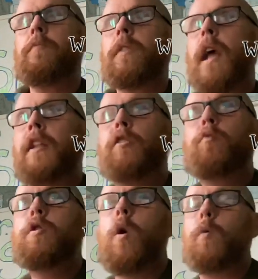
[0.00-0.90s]
and you
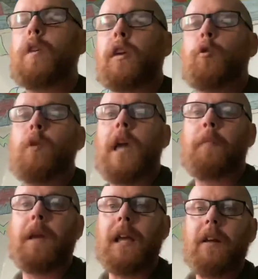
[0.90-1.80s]
know that you
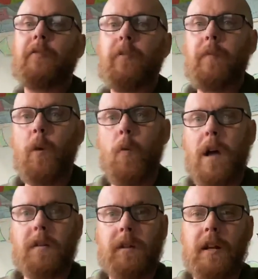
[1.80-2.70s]
came in from the
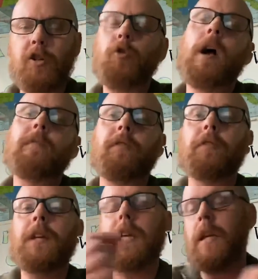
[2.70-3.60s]
west and
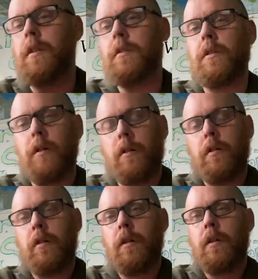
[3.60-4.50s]
traveled east,
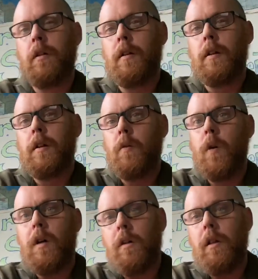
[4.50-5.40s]

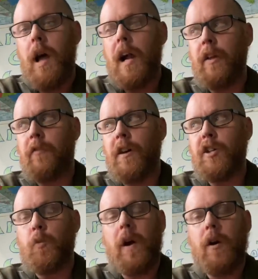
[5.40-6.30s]
well, how do you find
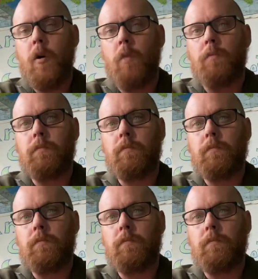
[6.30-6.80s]
your way home?